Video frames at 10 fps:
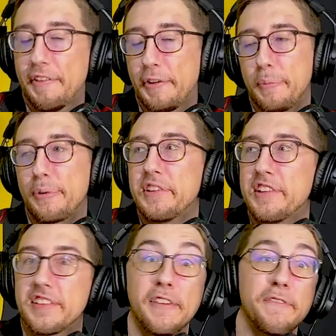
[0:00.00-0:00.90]
how do I put
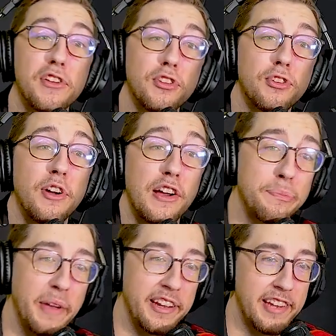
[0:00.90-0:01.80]
this a Physical
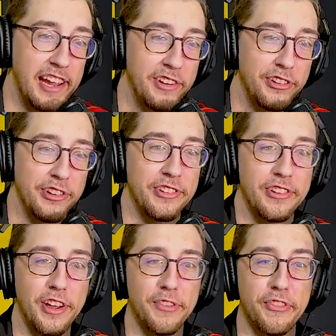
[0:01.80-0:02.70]
expectation
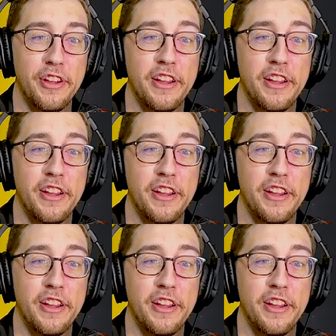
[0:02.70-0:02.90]
of